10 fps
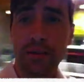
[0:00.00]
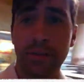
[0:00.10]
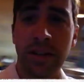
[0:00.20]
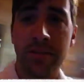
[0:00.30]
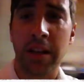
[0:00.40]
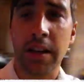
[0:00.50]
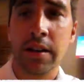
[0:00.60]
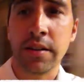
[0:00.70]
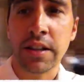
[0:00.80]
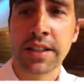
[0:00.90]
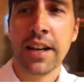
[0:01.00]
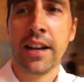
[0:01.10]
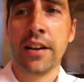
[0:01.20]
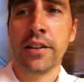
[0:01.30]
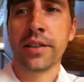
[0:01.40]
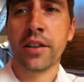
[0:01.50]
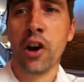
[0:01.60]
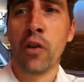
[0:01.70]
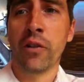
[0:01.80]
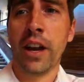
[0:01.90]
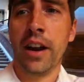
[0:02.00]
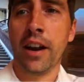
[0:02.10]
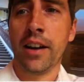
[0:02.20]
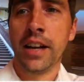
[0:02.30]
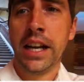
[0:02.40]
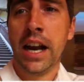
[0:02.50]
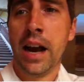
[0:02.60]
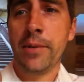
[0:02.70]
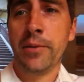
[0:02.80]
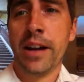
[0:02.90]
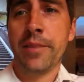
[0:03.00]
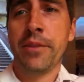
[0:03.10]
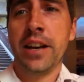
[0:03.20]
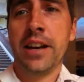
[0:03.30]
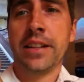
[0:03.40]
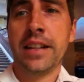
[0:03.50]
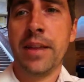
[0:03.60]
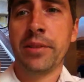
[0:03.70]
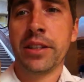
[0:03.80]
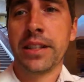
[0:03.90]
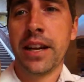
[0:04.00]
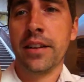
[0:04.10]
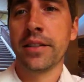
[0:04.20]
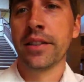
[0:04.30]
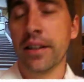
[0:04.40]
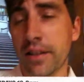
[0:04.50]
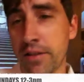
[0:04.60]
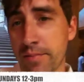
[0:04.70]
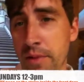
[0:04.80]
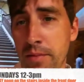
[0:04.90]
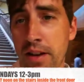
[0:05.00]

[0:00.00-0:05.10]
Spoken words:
and meet me on the stairs over here. I'll be right up there at the top of the stairs. Just meet me